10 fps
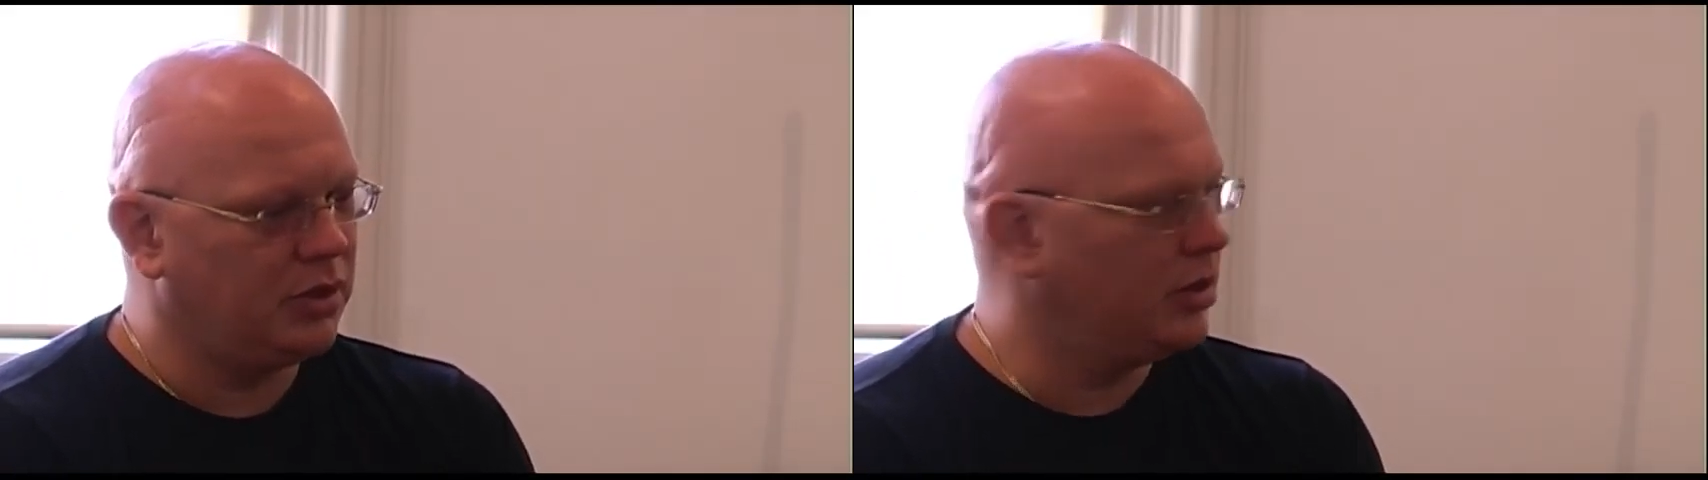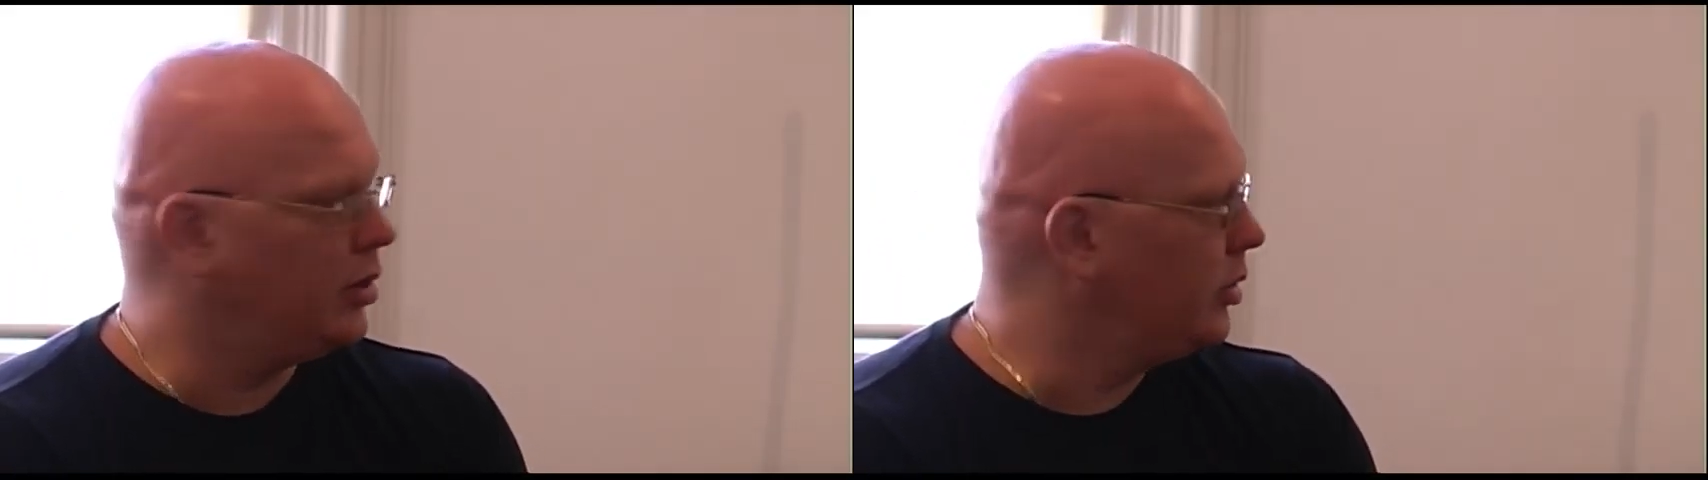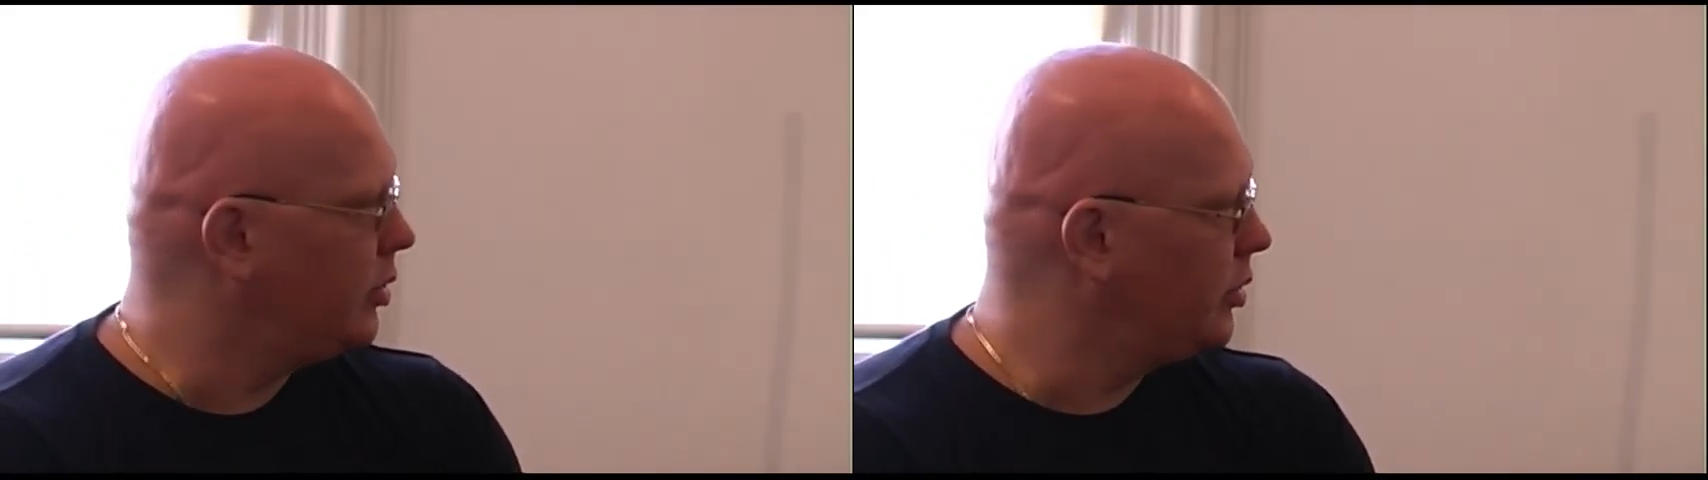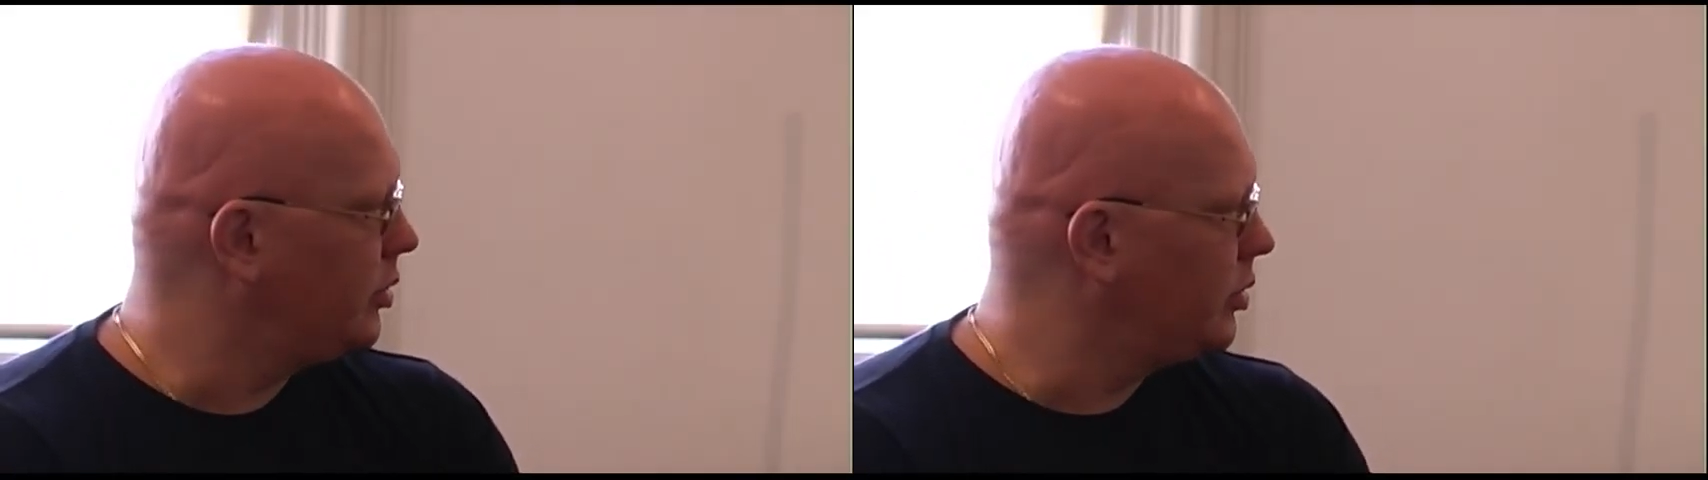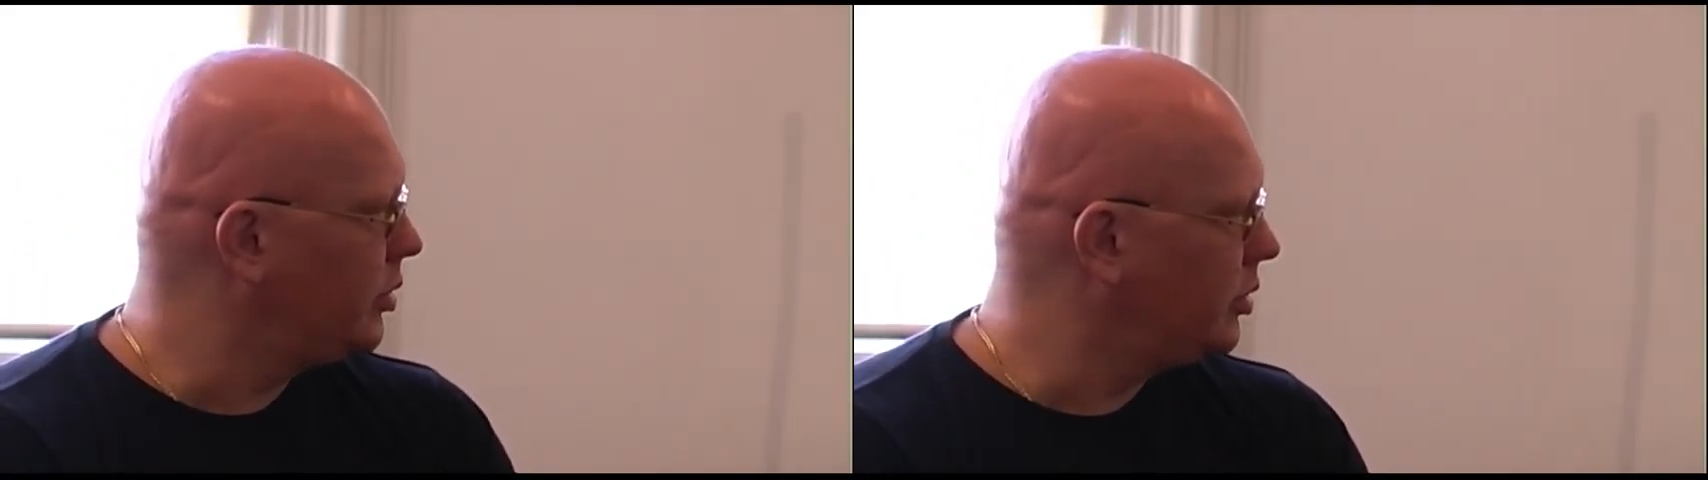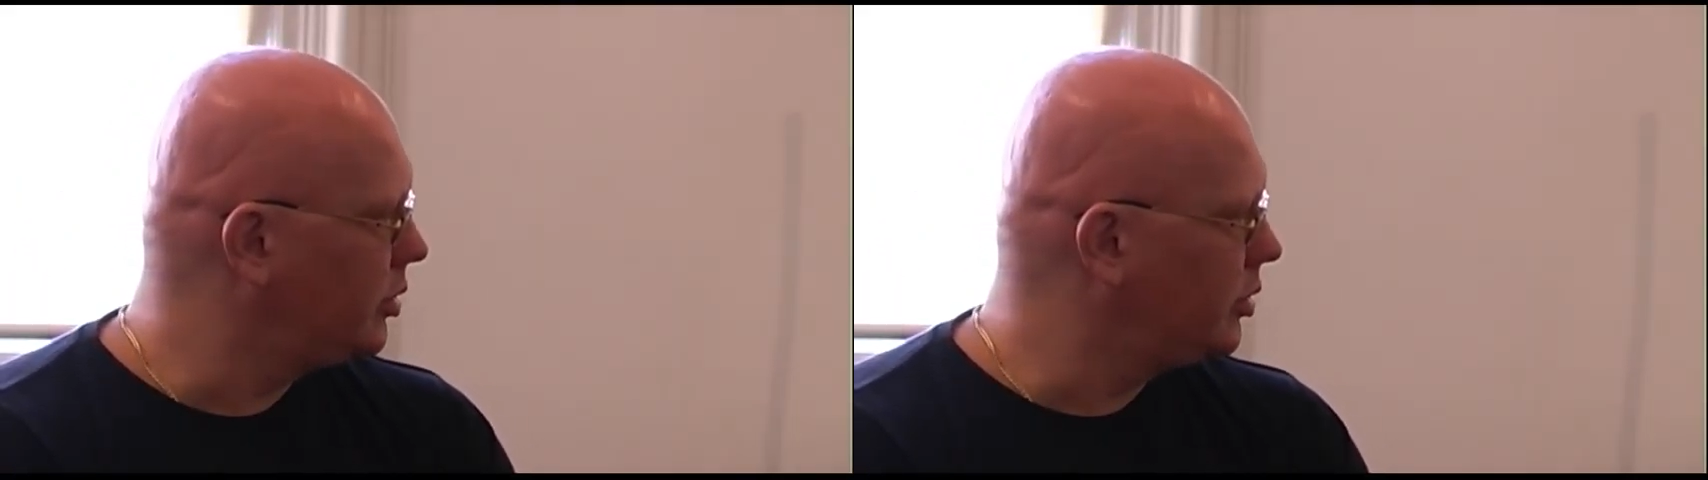one question I've,